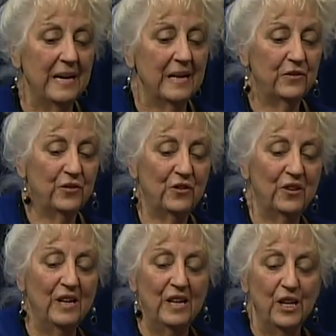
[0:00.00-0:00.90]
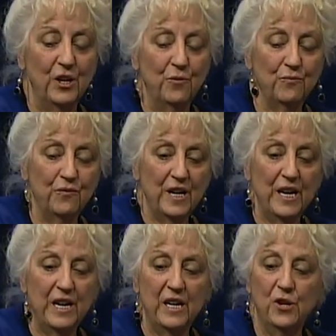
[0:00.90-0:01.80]
It's
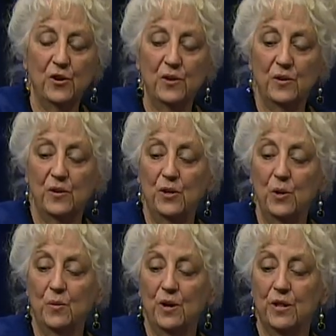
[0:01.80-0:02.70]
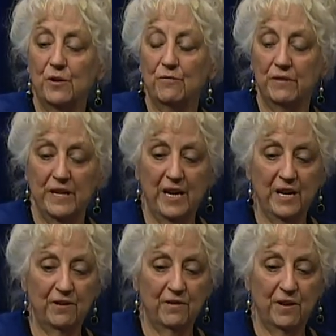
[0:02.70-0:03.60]
you are the
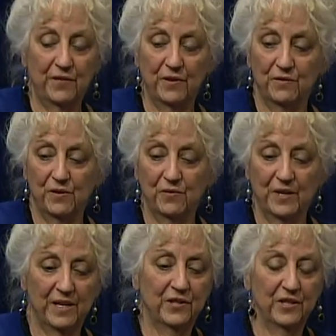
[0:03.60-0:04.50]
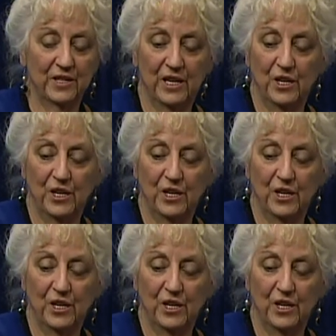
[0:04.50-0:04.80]
creator of your own destiny.